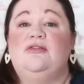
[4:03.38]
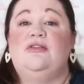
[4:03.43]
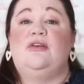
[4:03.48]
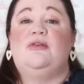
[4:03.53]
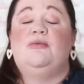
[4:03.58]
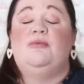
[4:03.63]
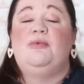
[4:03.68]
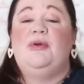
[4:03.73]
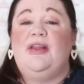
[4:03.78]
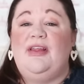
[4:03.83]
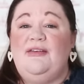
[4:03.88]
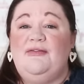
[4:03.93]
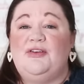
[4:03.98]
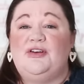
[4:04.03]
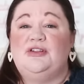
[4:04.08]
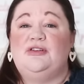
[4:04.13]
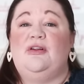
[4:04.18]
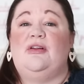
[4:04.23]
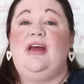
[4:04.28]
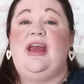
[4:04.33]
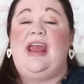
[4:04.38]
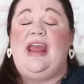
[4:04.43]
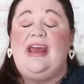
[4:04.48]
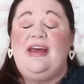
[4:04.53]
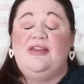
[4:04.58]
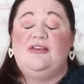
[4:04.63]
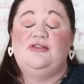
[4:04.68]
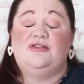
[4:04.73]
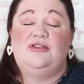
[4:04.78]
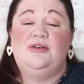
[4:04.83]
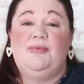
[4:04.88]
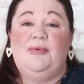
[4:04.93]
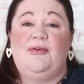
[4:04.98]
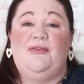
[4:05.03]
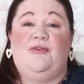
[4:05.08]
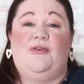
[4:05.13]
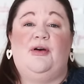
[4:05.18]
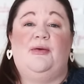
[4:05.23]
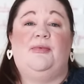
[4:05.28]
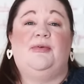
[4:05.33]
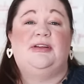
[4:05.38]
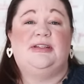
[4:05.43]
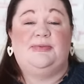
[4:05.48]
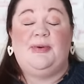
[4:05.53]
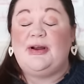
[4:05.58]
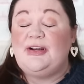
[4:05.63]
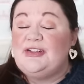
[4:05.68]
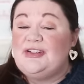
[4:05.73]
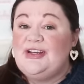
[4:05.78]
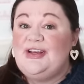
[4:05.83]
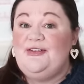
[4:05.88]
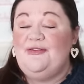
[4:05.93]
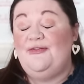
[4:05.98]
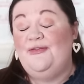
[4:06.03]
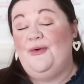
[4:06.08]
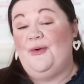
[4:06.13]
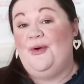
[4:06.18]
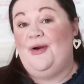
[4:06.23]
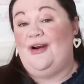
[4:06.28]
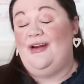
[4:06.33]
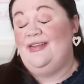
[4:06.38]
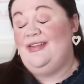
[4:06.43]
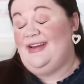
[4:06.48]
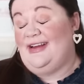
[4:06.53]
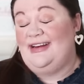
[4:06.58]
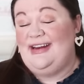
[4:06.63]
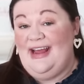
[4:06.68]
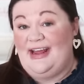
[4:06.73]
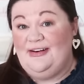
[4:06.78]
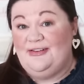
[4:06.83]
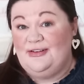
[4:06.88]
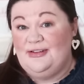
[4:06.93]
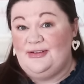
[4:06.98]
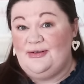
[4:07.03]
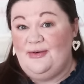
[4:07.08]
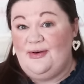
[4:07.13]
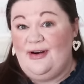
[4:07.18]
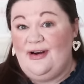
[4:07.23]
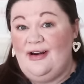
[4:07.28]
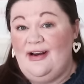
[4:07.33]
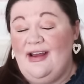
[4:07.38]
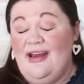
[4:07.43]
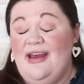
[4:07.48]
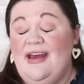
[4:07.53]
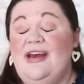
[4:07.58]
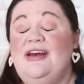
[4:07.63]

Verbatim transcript: So they're really versatile, and they're super affordable, especially for the Container Store.